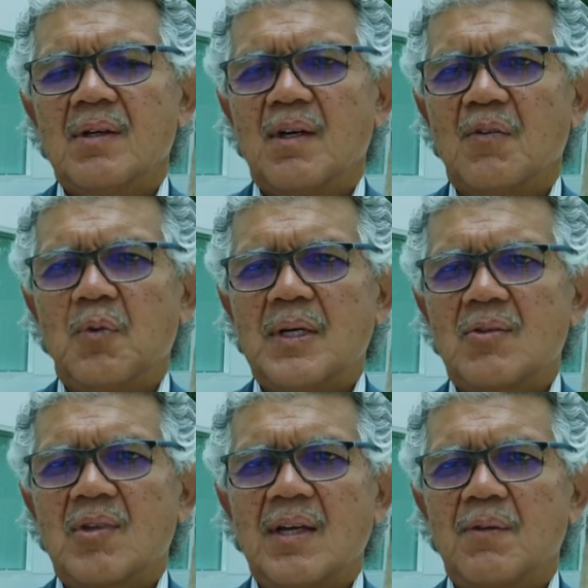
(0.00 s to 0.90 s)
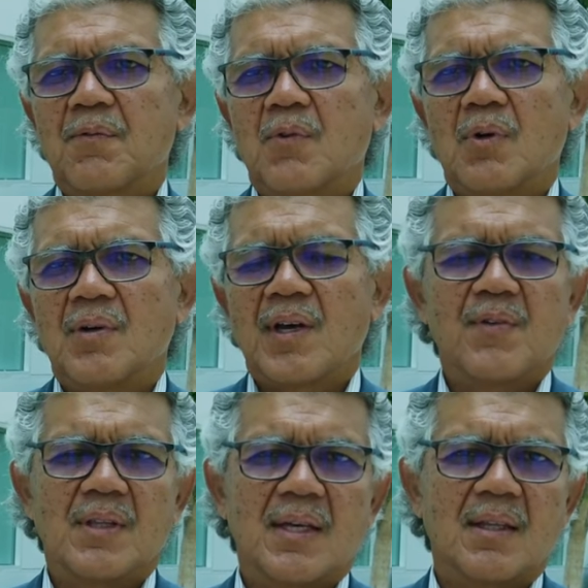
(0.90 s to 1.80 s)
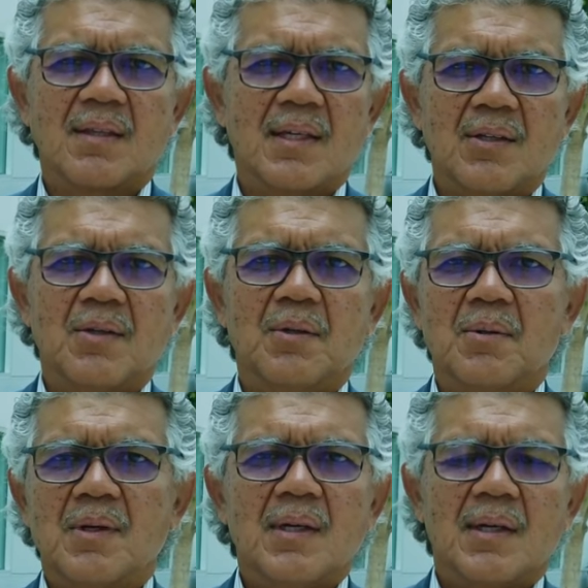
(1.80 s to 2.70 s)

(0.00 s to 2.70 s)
of Wayne State for everything that they do